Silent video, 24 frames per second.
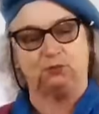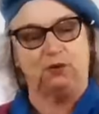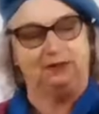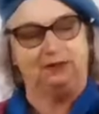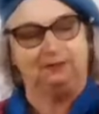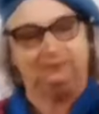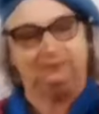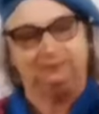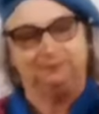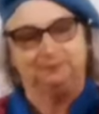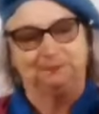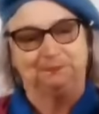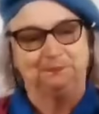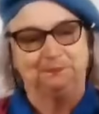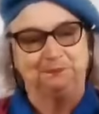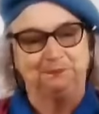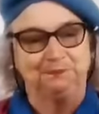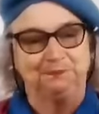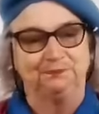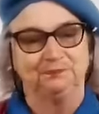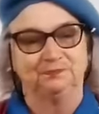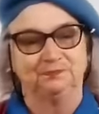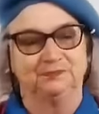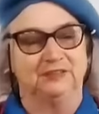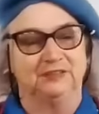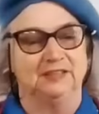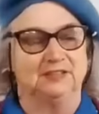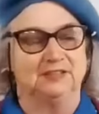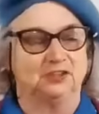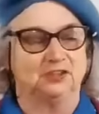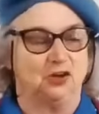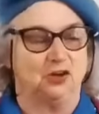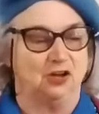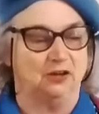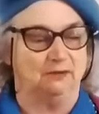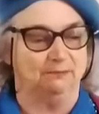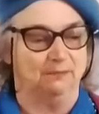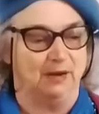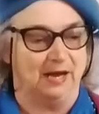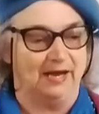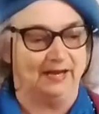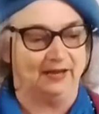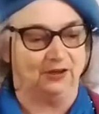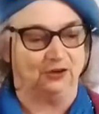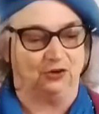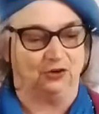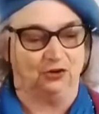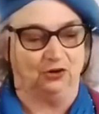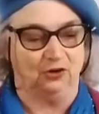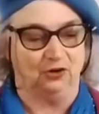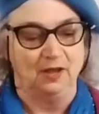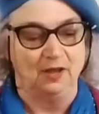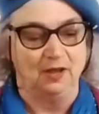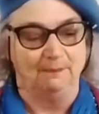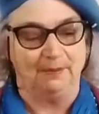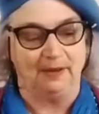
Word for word: one? It's called My Girl.